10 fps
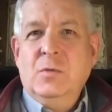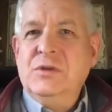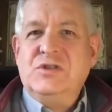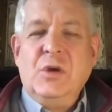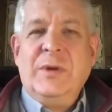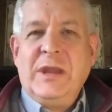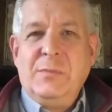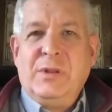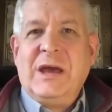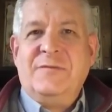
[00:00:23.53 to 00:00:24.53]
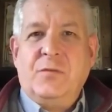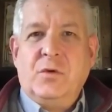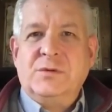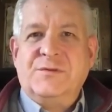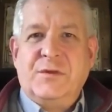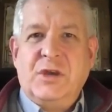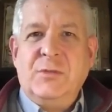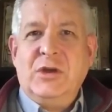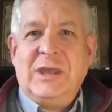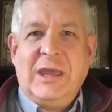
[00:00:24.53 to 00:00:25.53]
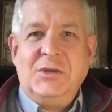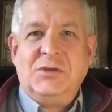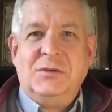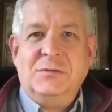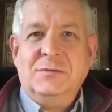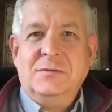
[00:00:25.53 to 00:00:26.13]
with so many platforms for communication,